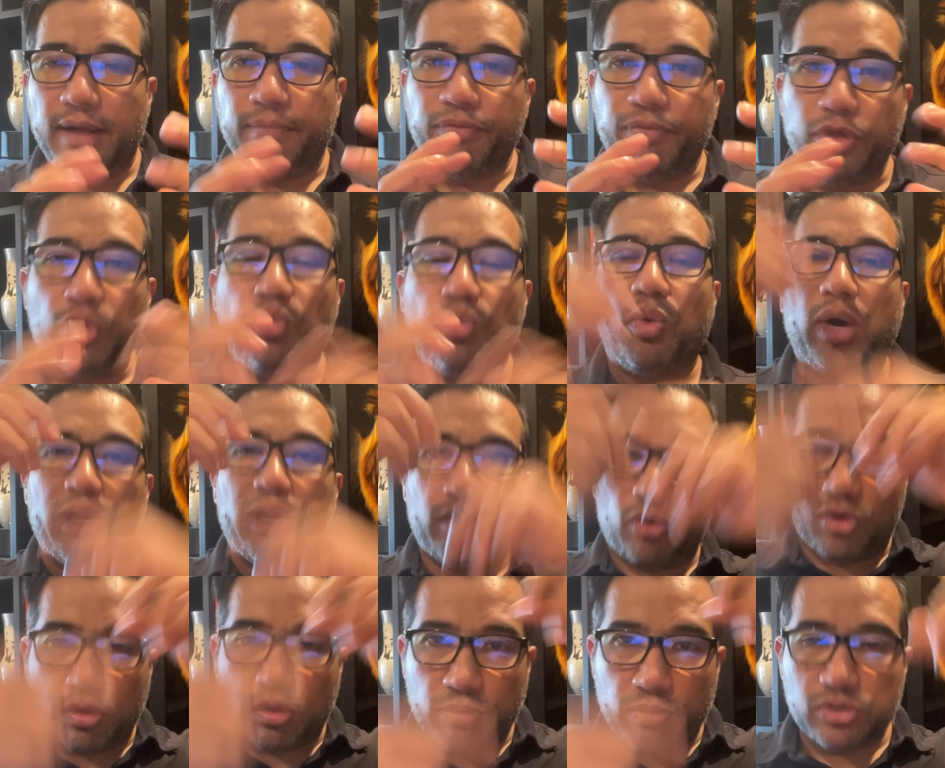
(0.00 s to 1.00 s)
You want
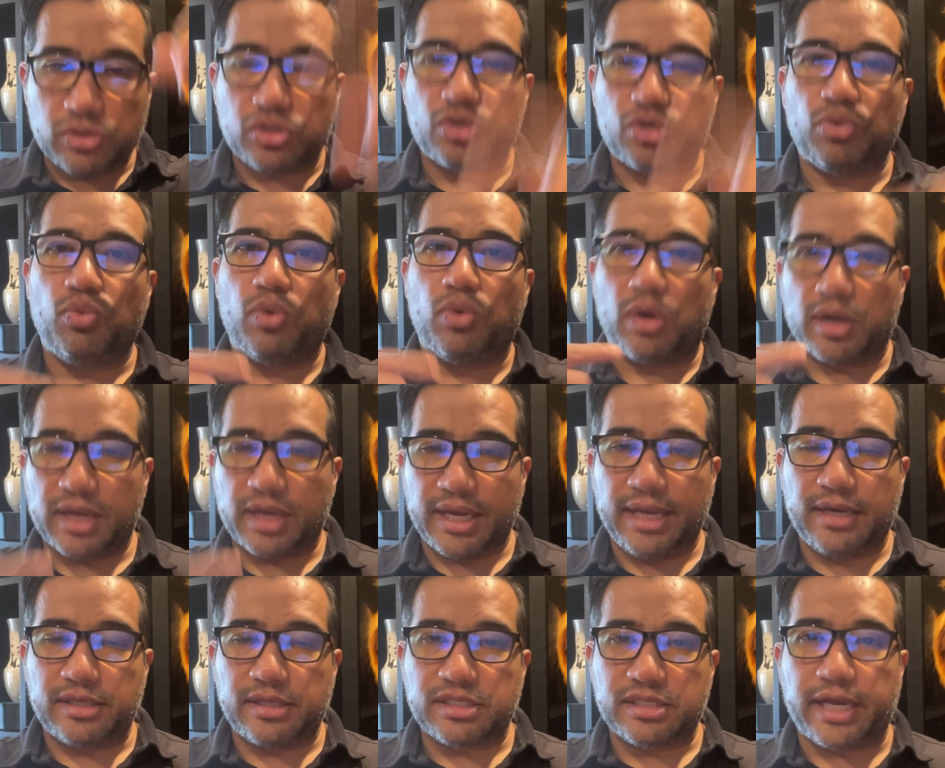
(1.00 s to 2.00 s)
hormones to work
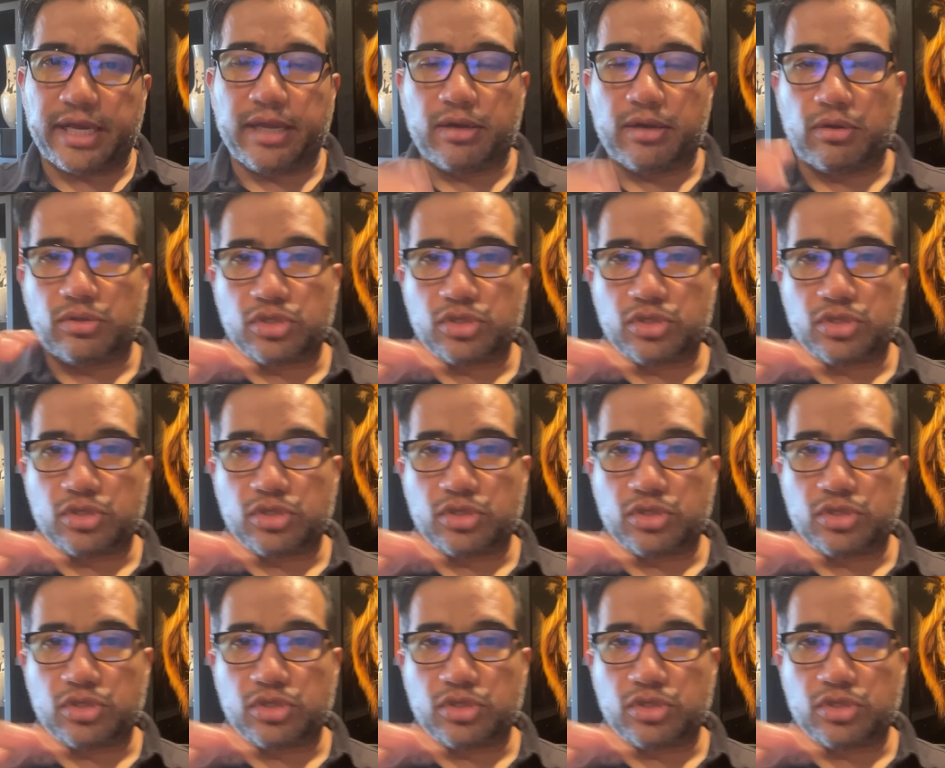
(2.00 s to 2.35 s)
in a cycle.